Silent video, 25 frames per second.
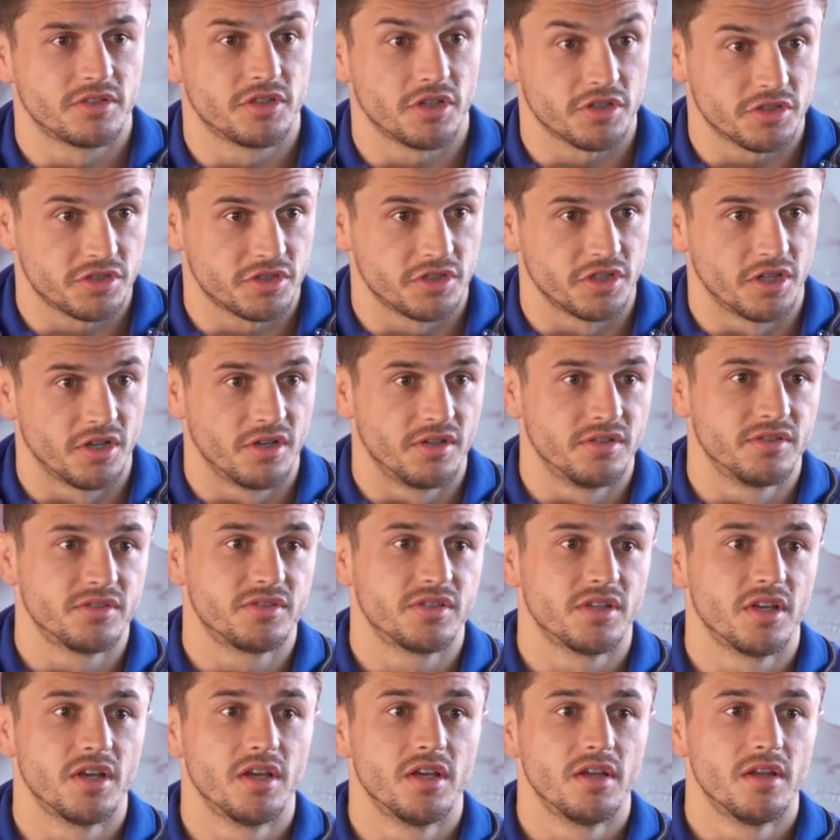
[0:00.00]
Josh
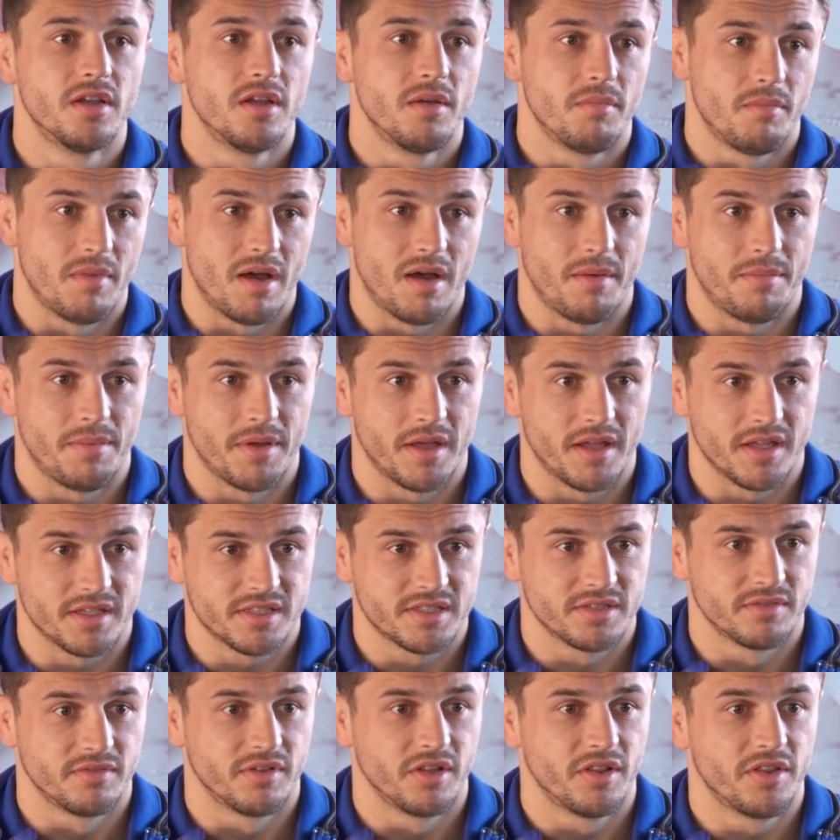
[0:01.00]
Jones, Mark
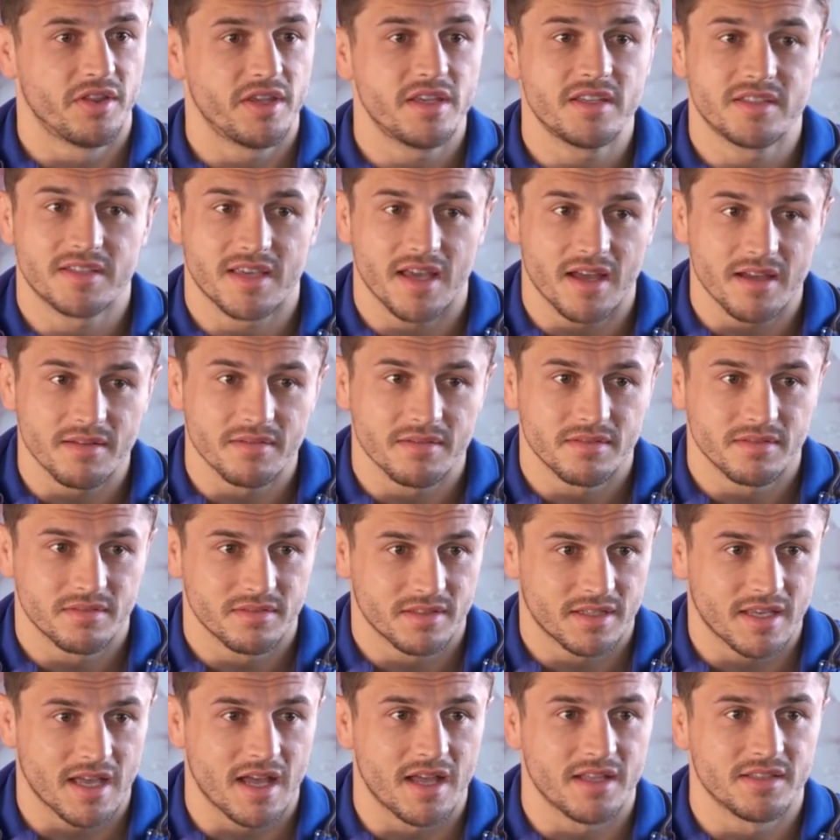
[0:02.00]
Percival, these
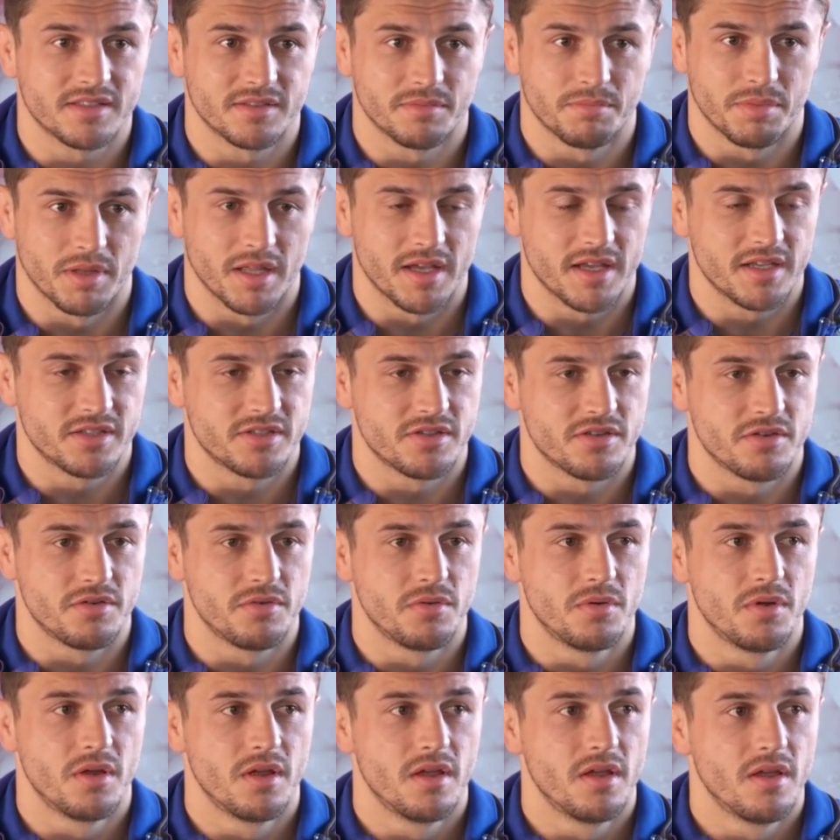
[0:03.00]
kinds of players
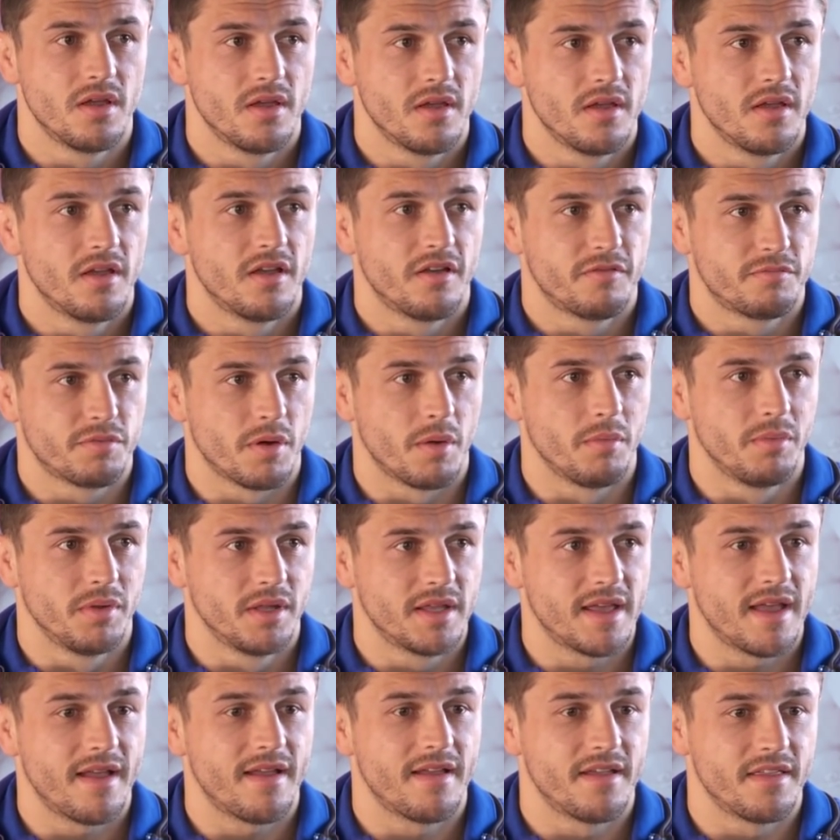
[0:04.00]
who have
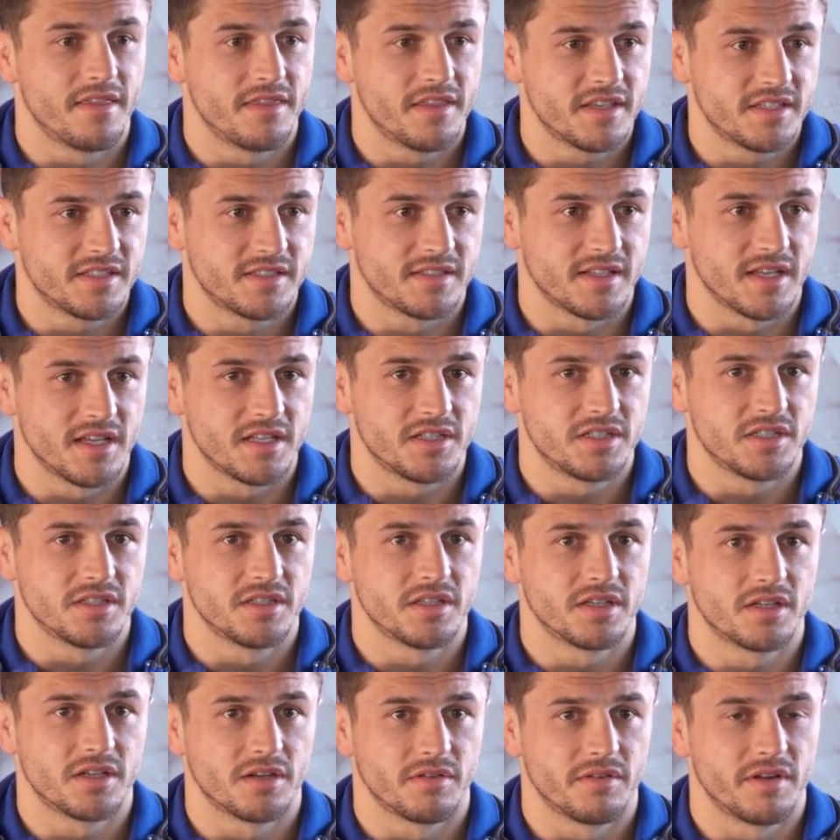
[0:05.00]
probably at this stage in
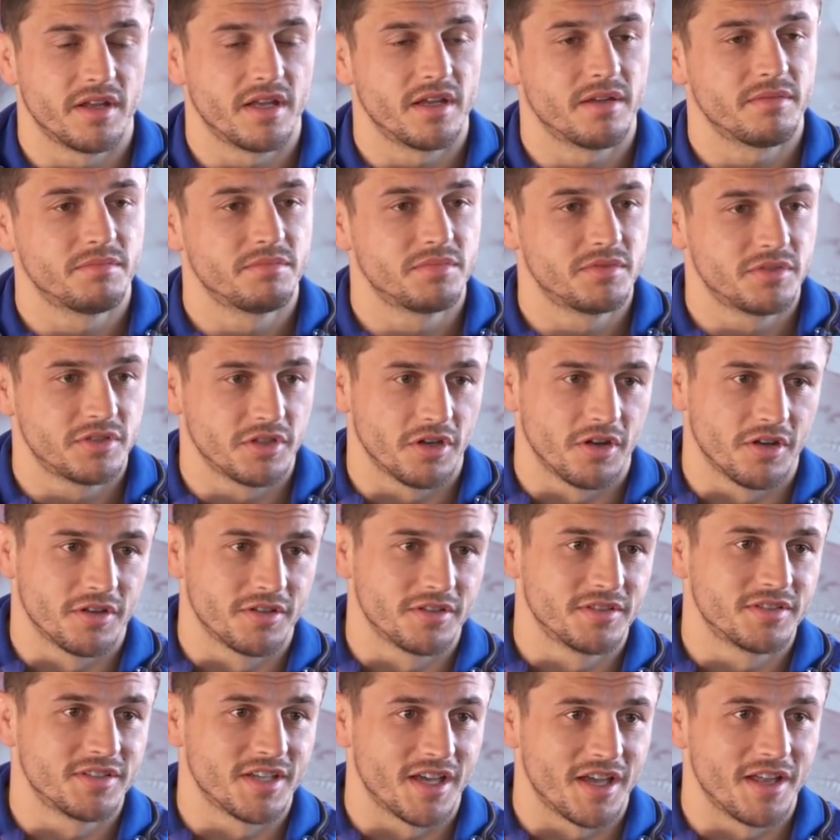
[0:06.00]
their career,
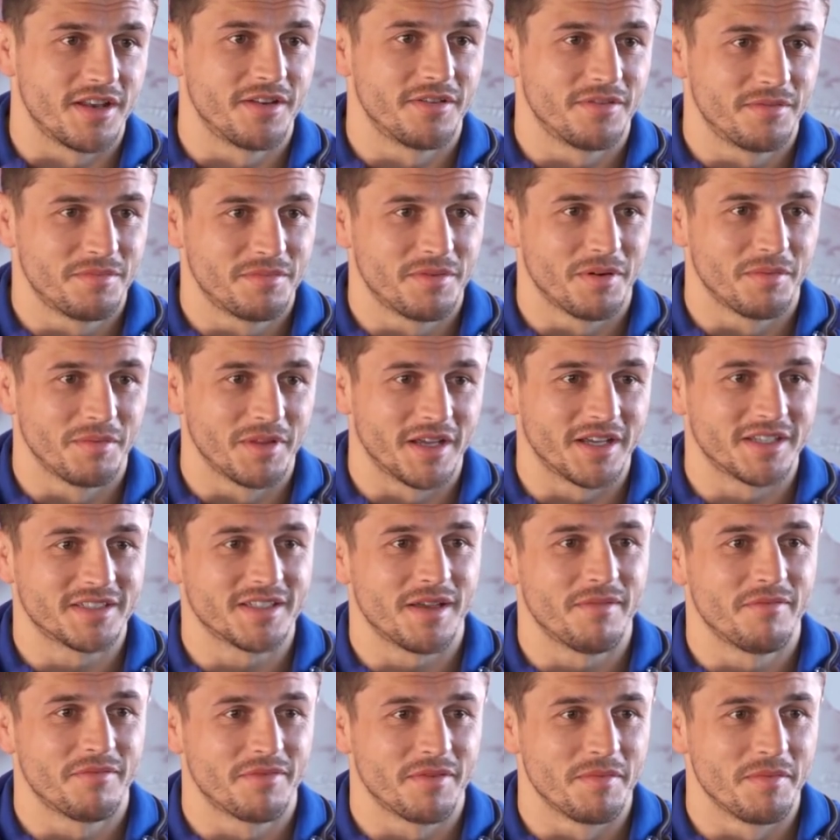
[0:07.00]
Jordan Turner probably
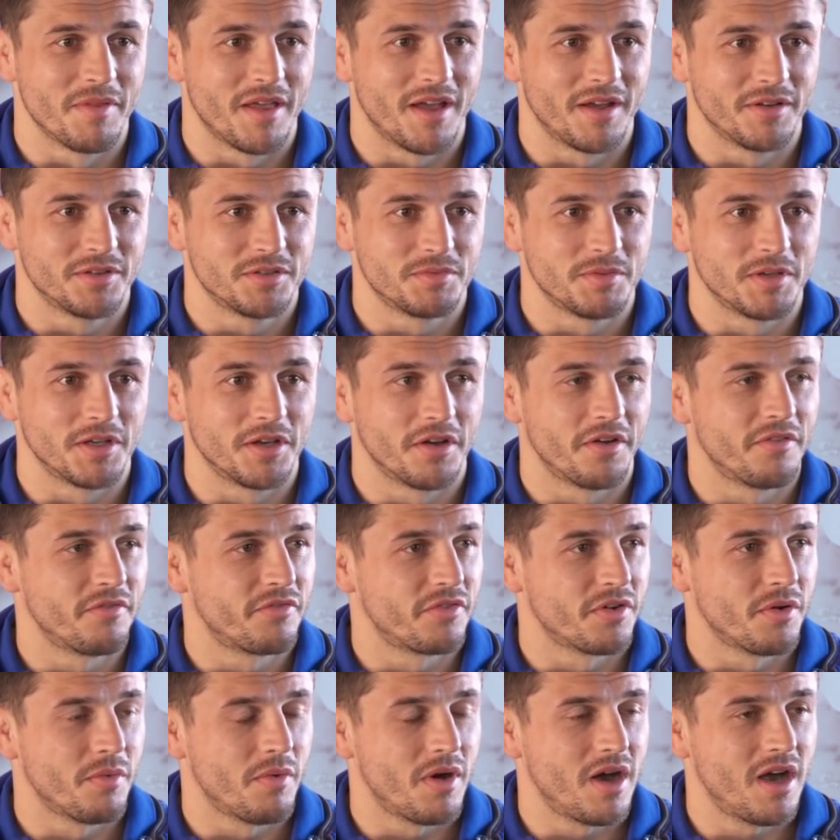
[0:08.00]
exempt from that, he has been going
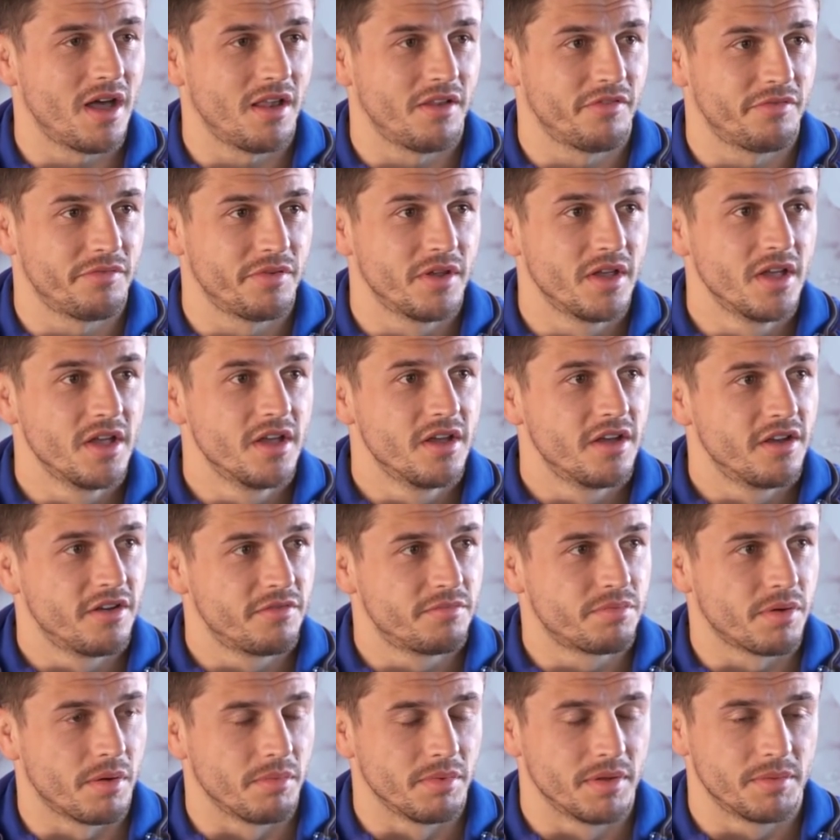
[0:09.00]
for a while, have,
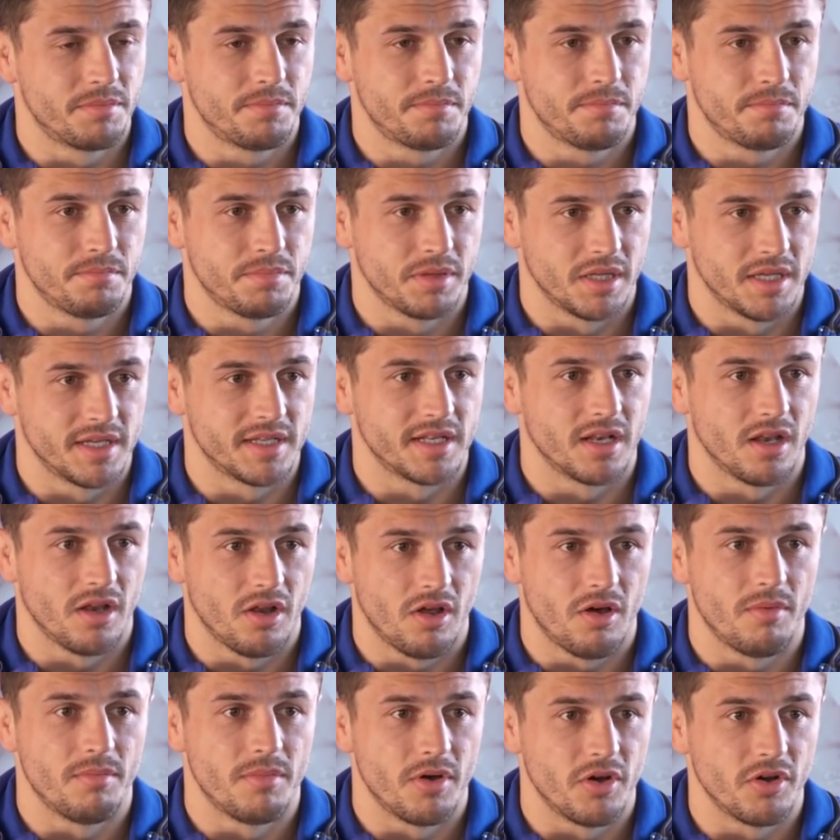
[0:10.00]
have probably played a
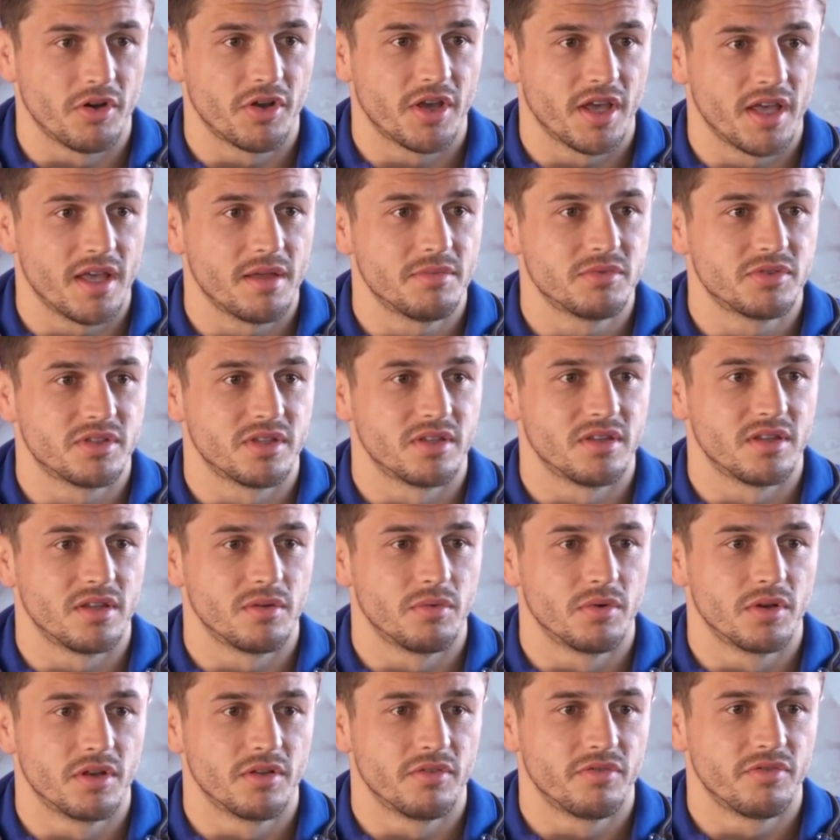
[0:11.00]
lot more games than they
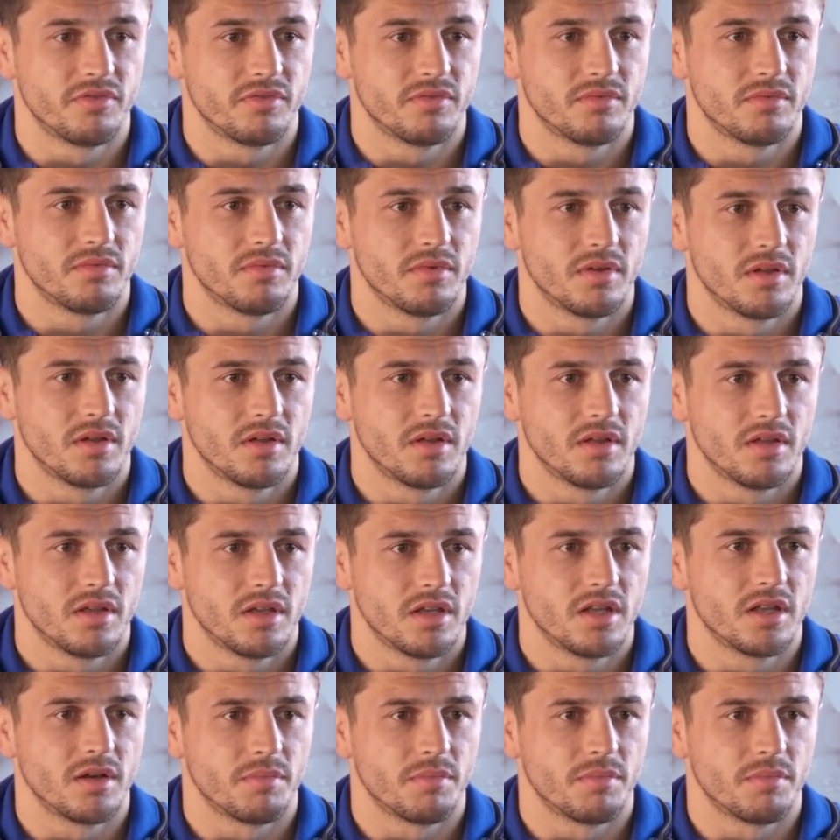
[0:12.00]
would have, you